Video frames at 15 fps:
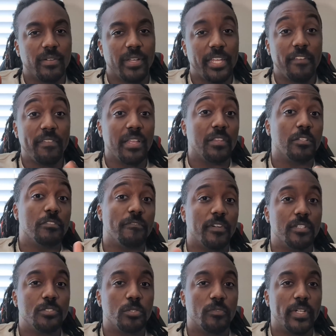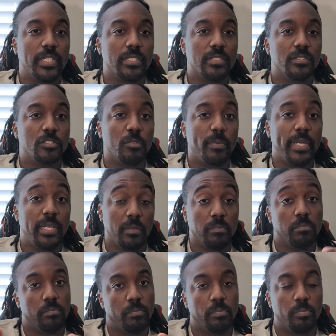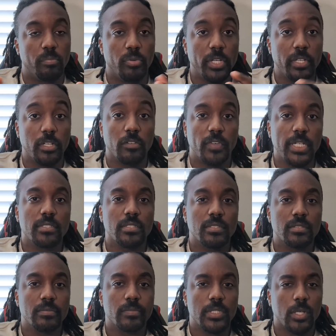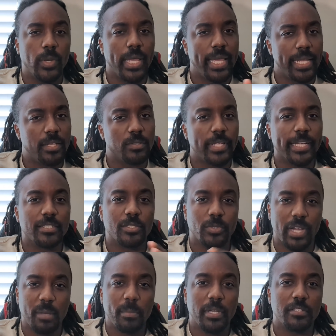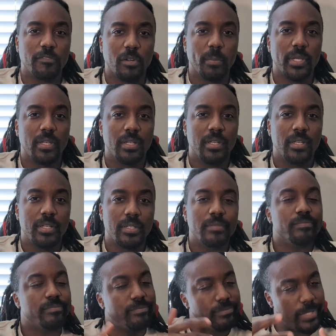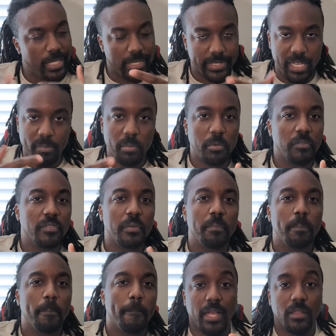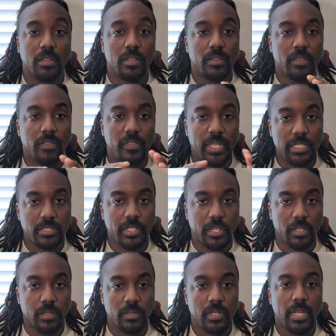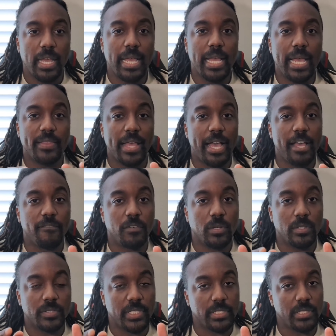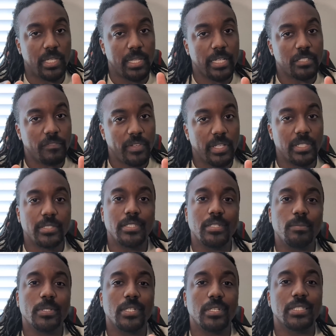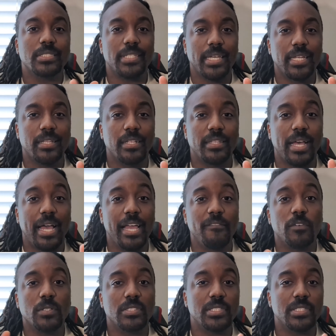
and you found those first 2 reasons to be pretty good reasons, go ahead and hit those like and subscribe buttons for me. Now let's keep it moving. Now, this year, at the iPhone 16 launch event, Tim Cook said that the iPhone